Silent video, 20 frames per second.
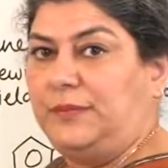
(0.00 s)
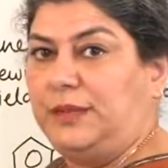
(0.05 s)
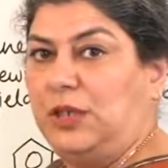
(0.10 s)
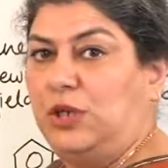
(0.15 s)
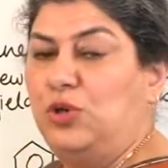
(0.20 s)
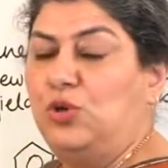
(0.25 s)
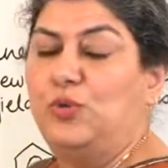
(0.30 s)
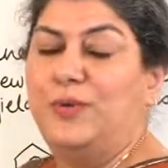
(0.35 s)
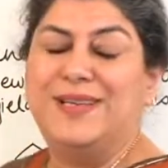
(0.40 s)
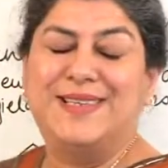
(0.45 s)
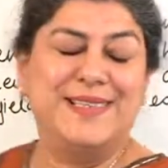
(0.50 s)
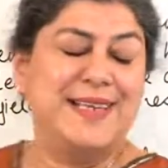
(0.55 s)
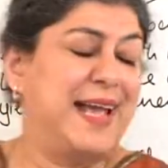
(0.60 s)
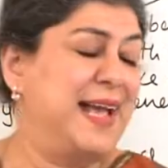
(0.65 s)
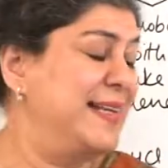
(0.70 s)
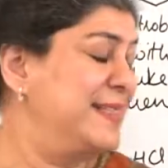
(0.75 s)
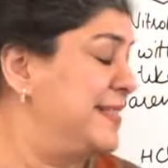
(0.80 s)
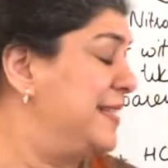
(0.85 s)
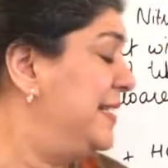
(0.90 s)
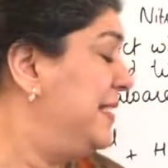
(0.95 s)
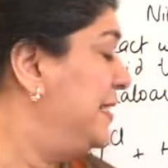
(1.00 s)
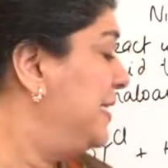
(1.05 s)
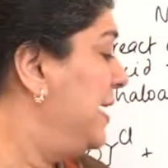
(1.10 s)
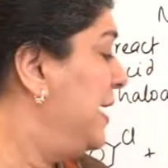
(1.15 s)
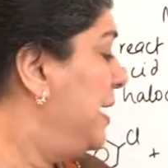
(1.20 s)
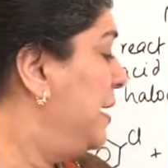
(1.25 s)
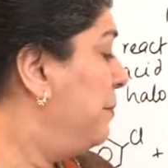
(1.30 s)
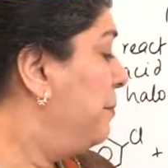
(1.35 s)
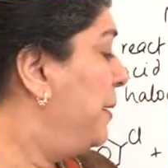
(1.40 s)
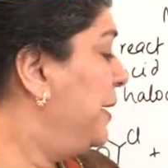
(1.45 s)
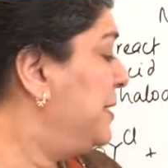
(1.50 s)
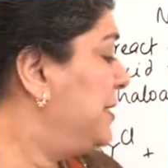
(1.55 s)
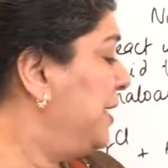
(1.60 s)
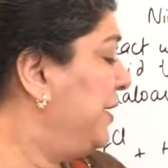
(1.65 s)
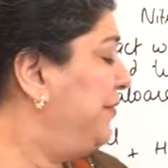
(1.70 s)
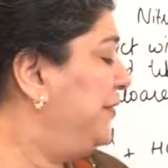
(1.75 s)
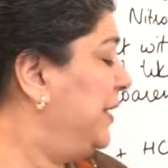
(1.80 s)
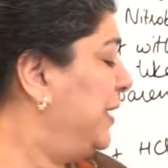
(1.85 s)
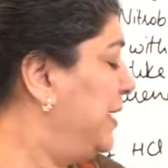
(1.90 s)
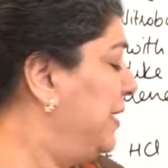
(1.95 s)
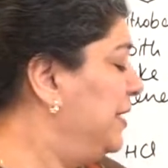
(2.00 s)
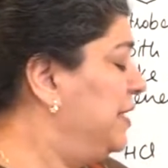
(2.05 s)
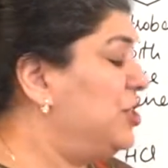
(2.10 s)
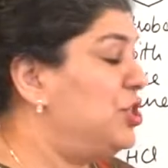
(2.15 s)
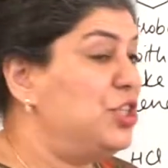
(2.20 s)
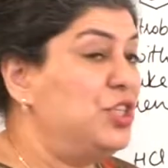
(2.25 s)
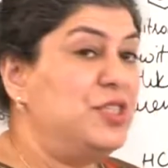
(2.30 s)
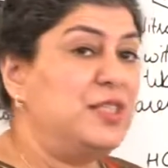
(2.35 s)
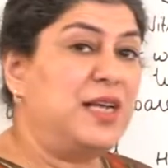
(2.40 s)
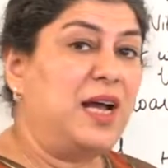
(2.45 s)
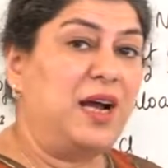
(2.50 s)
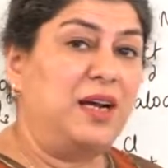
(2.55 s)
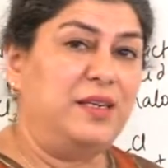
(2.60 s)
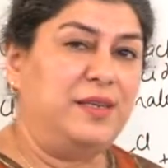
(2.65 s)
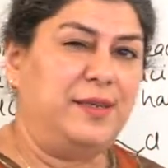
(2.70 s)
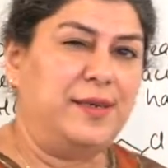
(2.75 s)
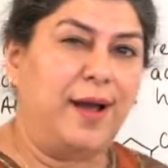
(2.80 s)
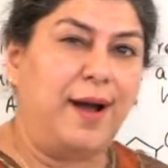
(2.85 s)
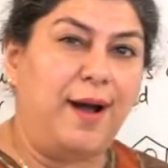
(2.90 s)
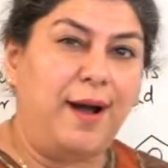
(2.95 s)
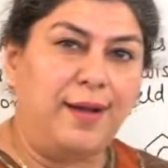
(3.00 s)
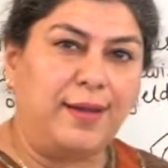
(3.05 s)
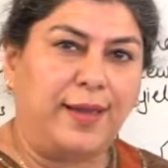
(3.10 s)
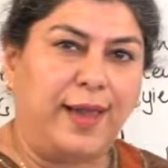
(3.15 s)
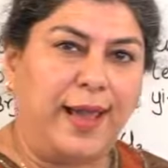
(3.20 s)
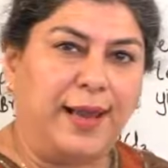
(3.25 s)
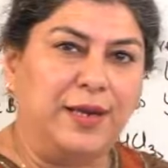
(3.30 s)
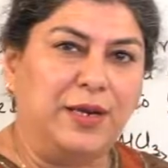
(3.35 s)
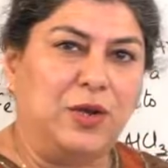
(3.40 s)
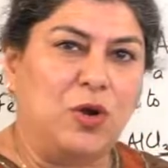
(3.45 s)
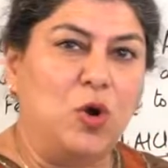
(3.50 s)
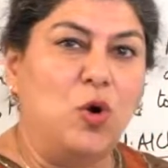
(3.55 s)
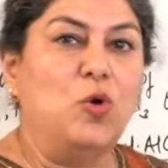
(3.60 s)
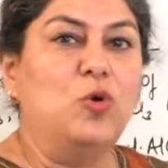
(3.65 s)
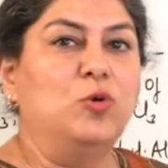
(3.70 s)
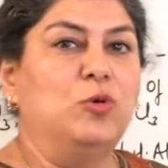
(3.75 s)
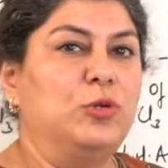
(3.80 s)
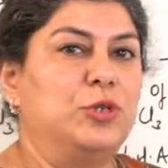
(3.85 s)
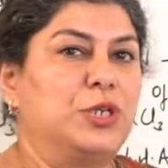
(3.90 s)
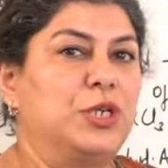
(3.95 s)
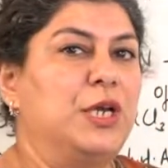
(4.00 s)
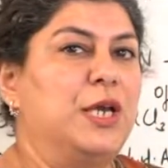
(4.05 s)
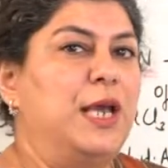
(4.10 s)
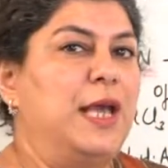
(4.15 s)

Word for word: Lewis acid, but if the conditions are dark and cold,